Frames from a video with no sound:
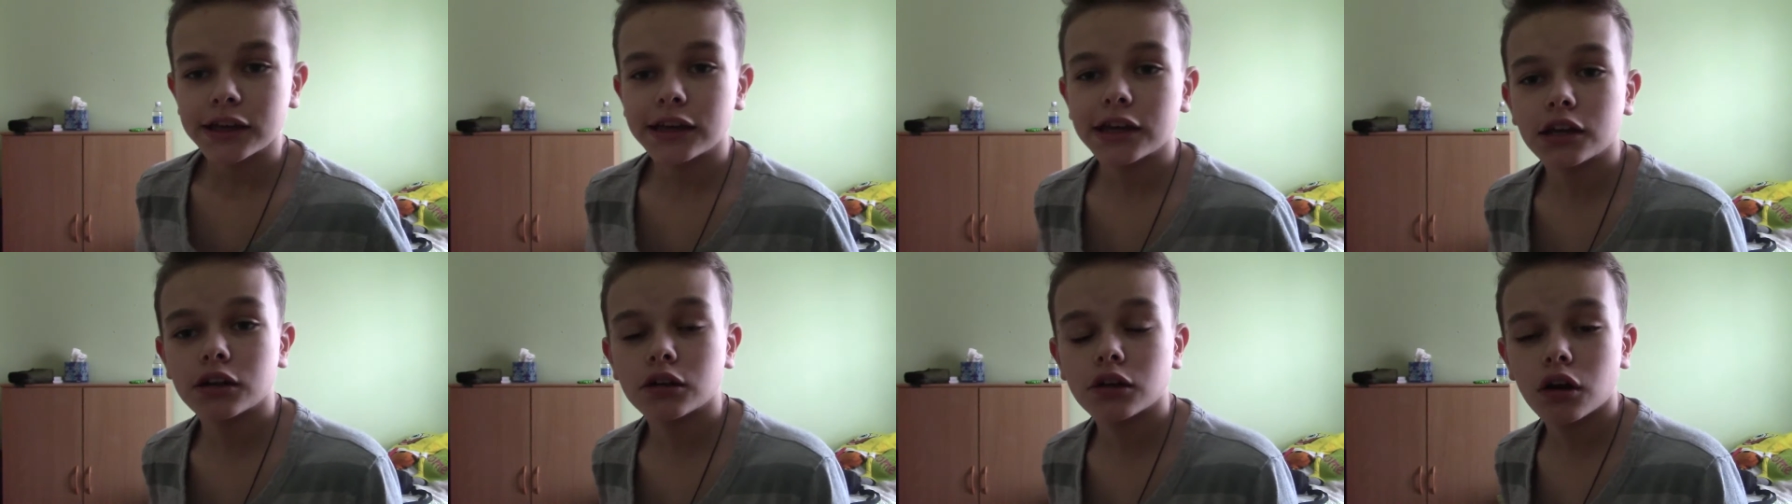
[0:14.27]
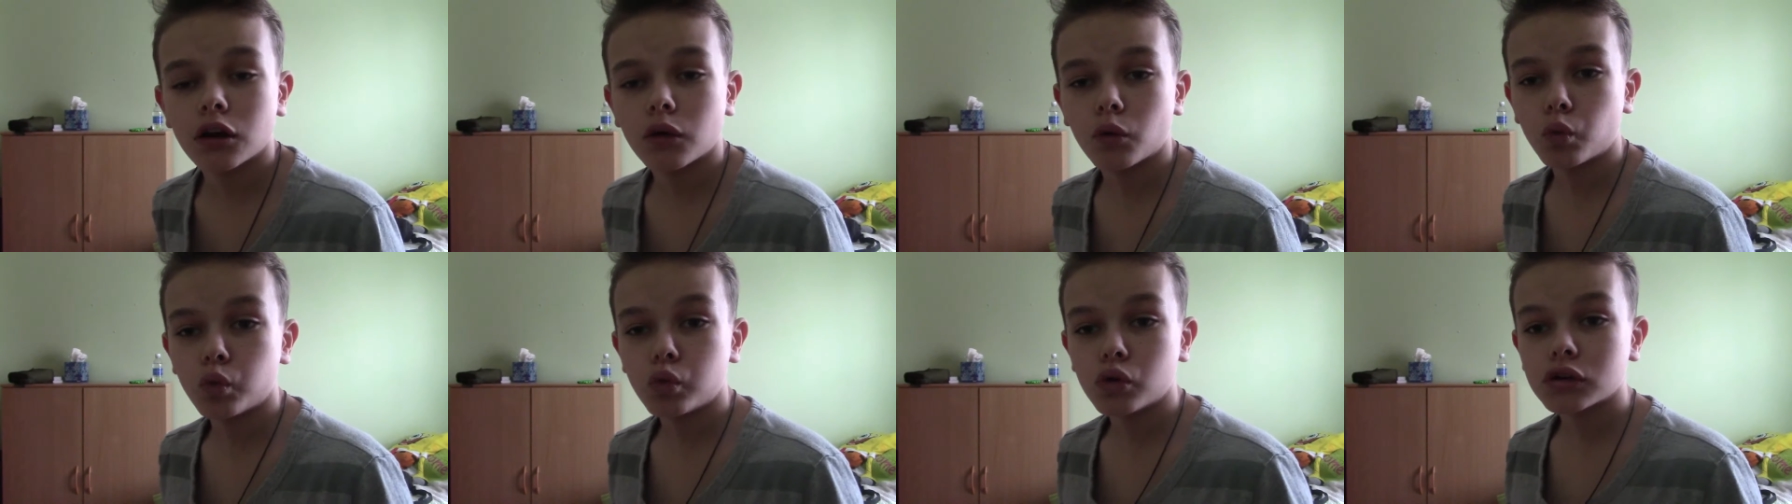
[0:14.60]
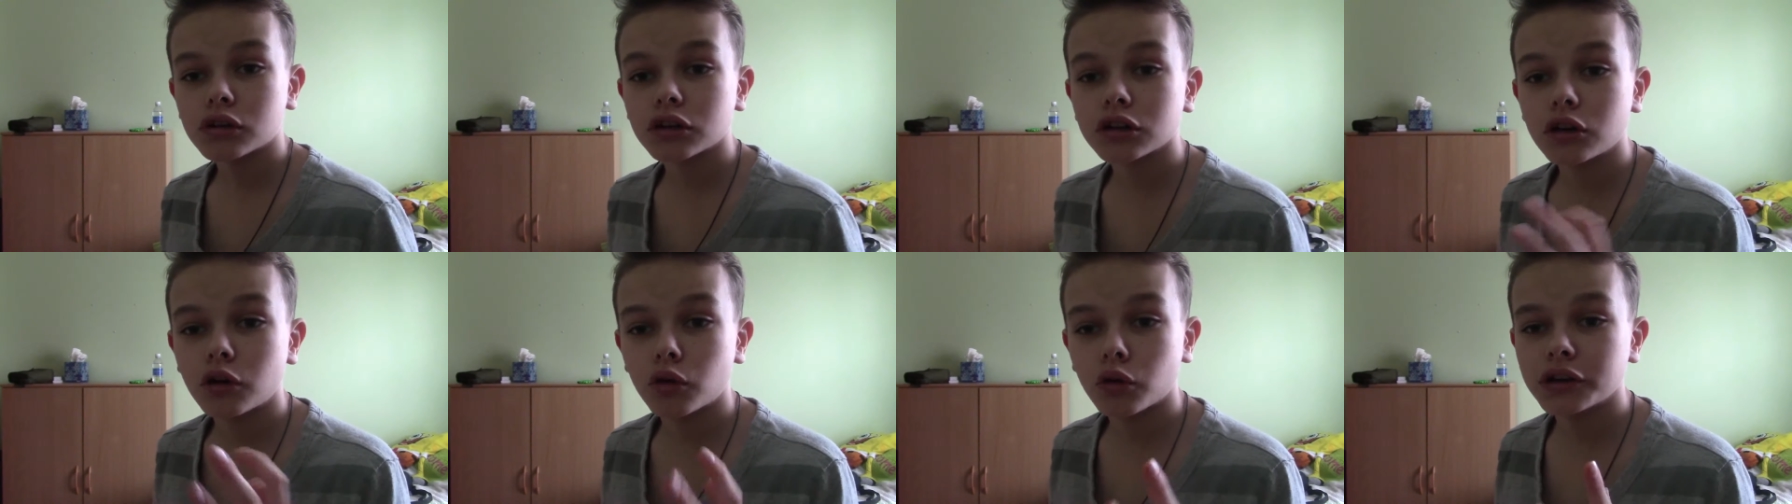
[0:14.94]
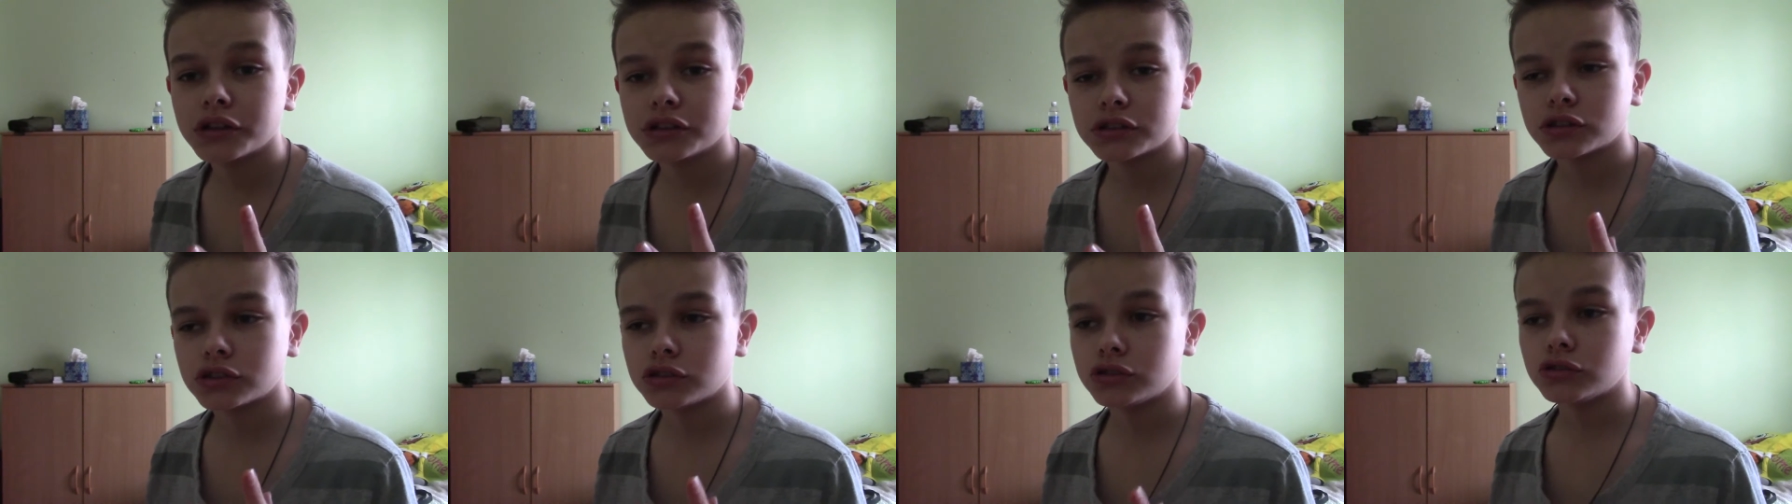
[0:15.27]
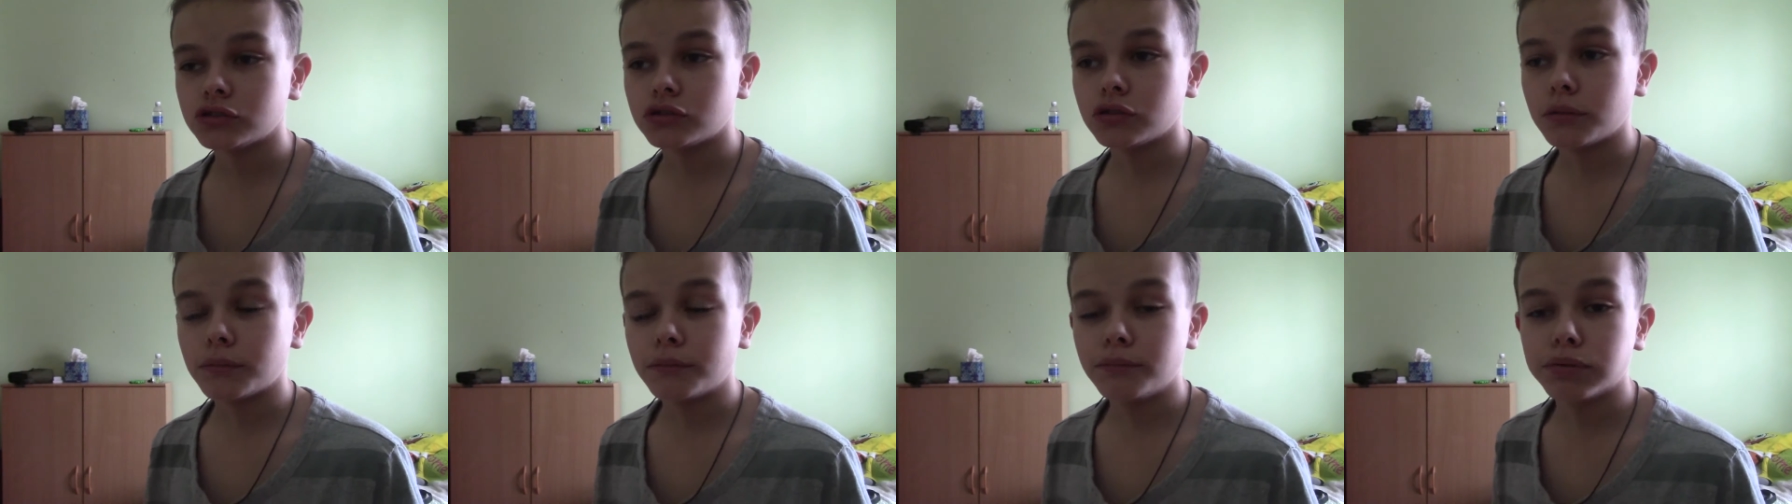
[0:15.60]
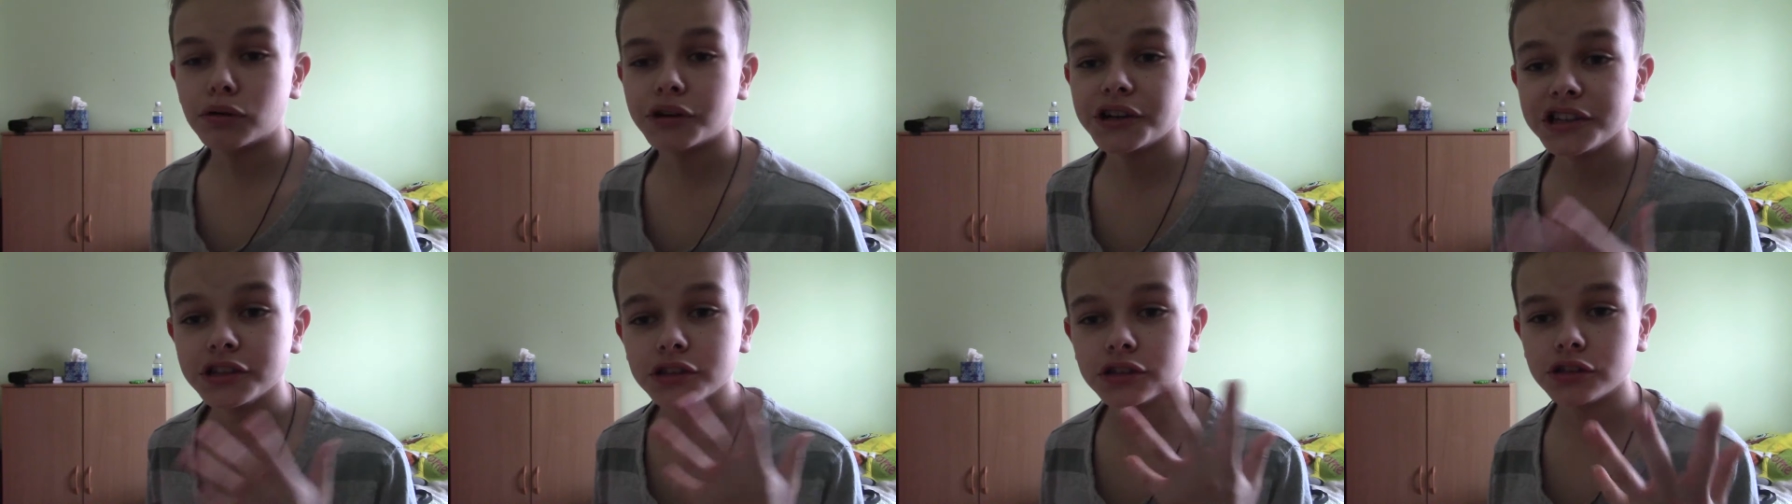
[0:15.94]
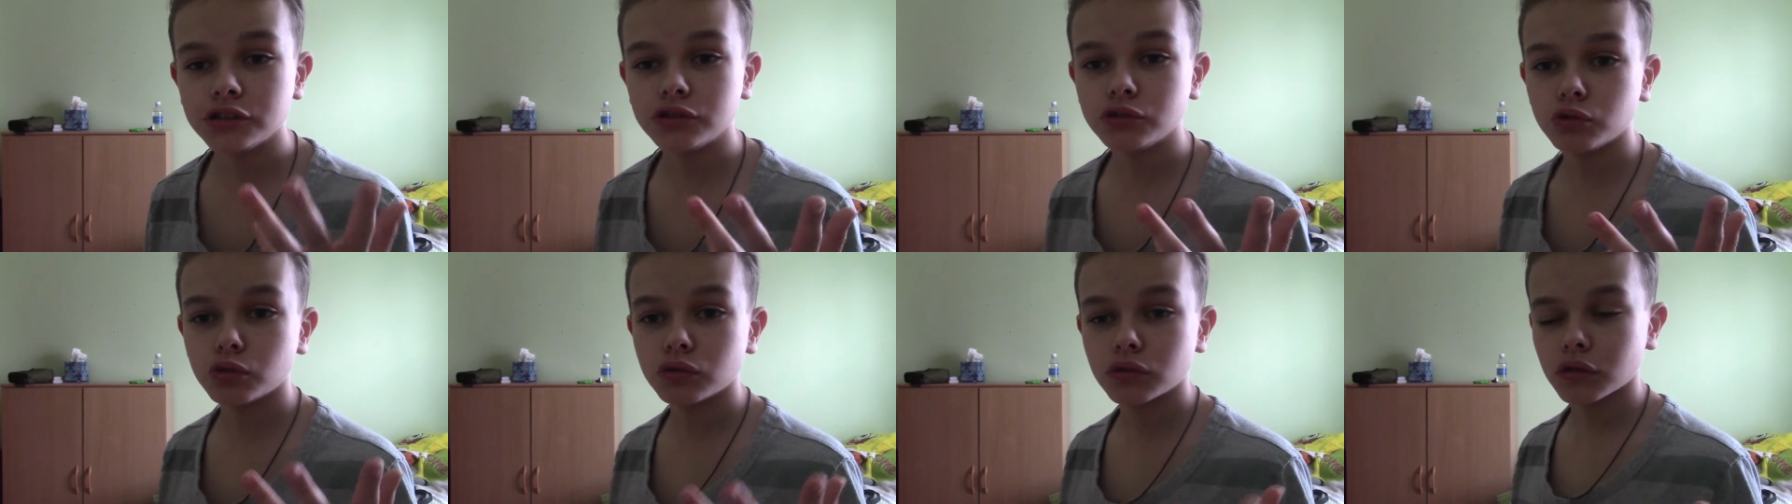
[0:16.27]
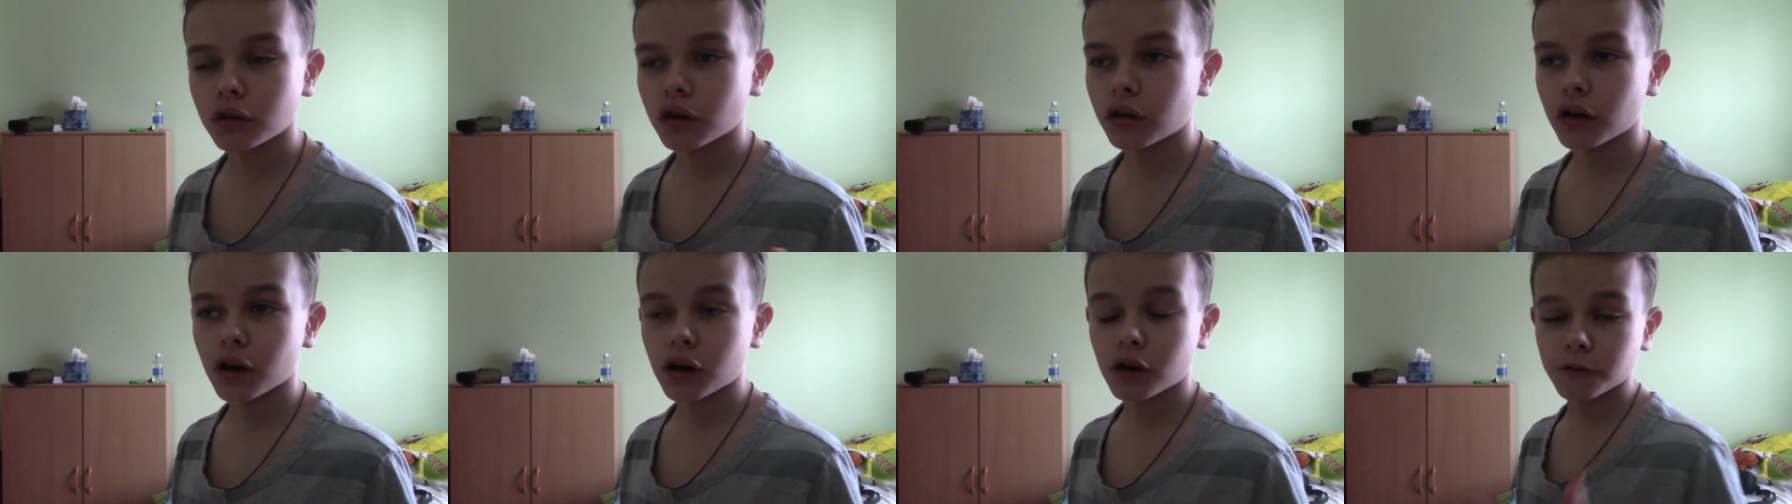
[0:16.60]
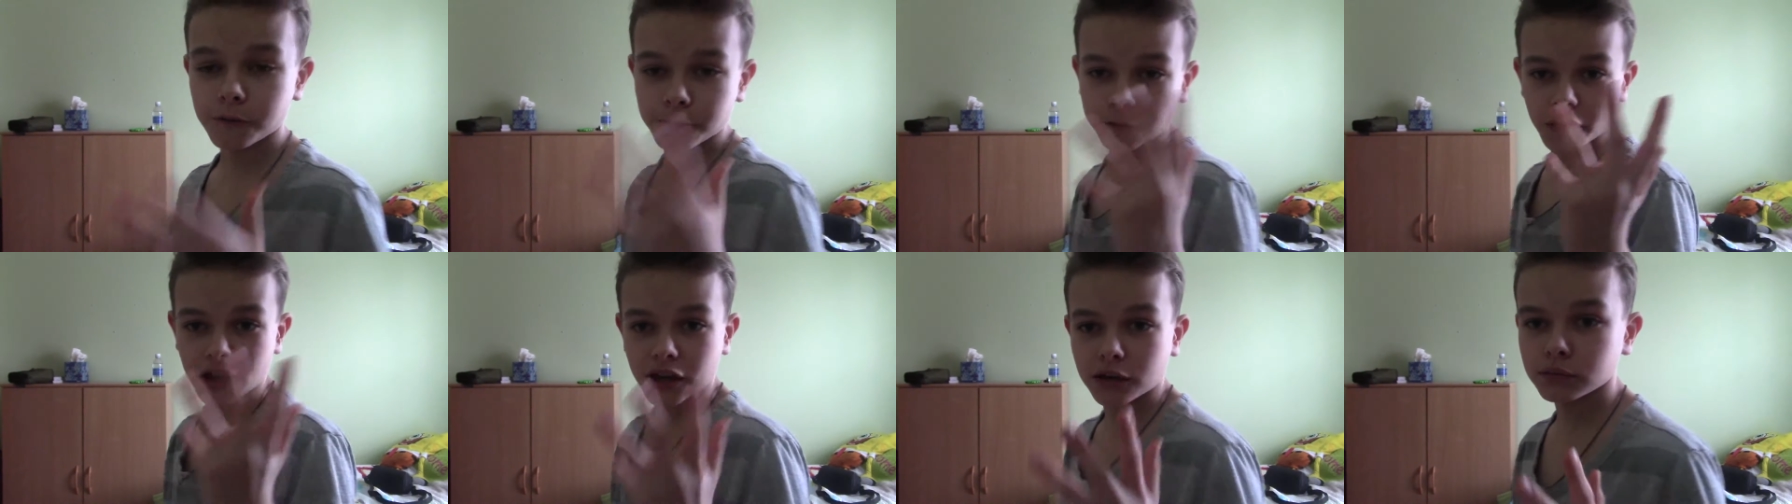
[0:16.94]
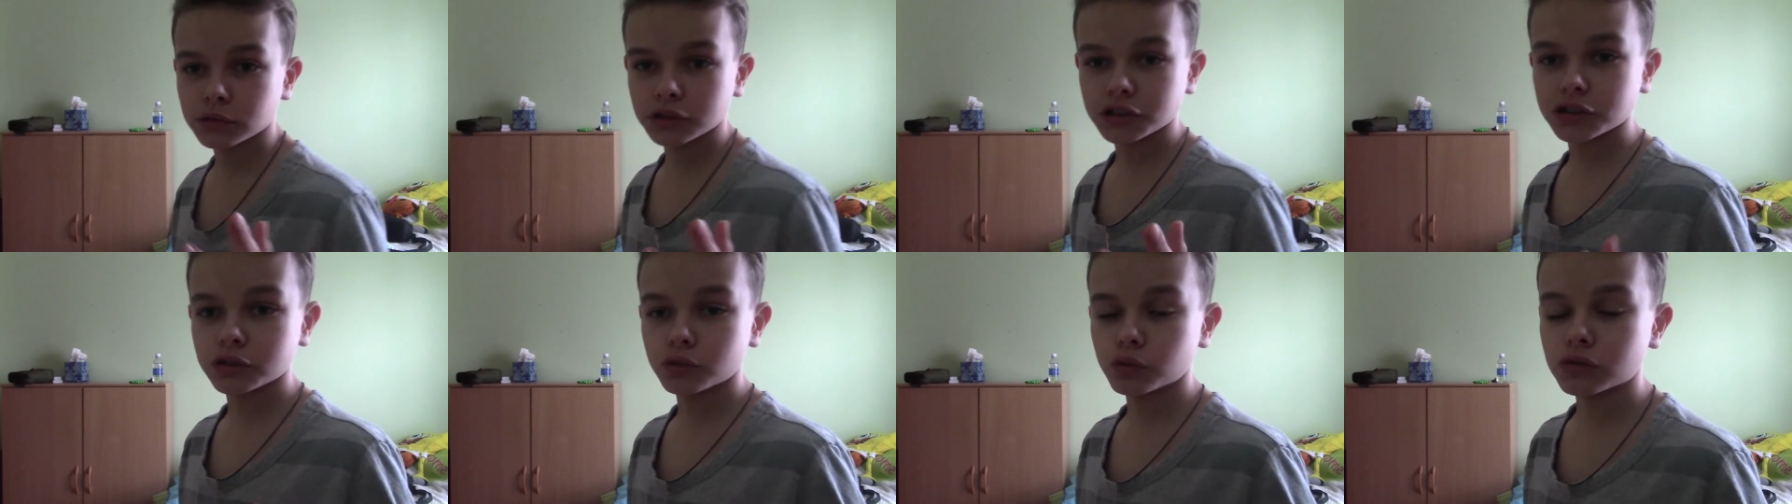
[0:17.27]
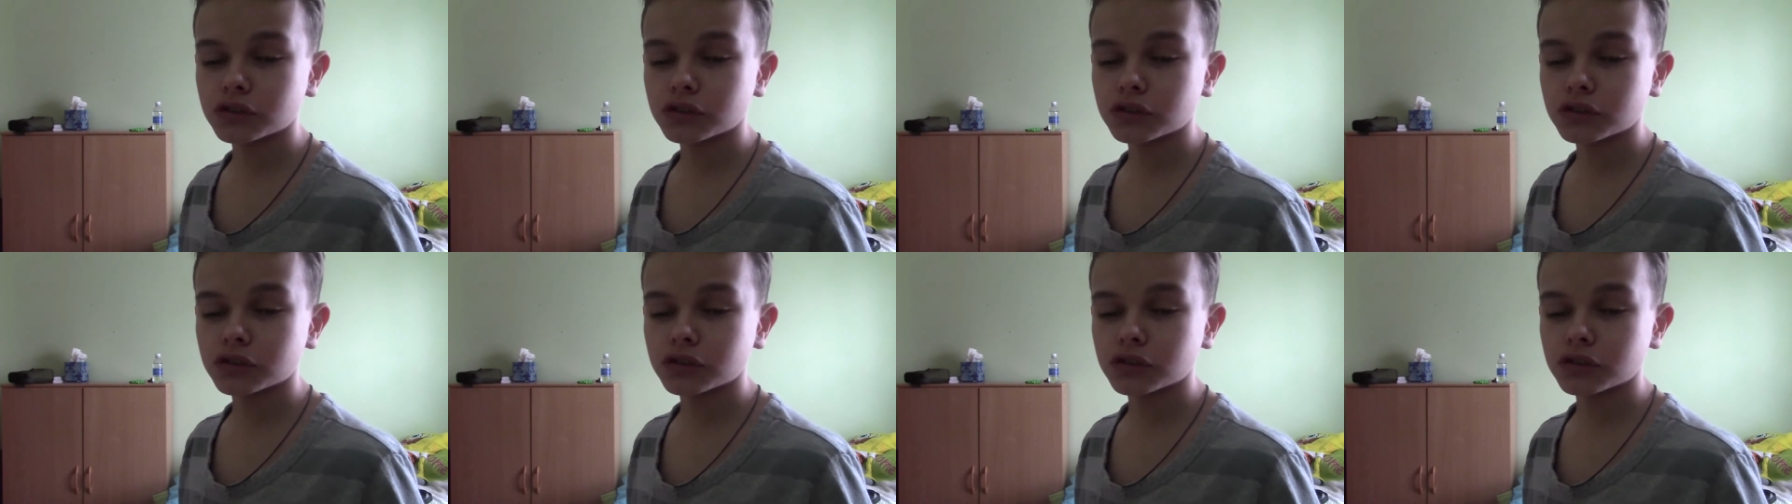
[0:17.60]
and we're going to bring you our family.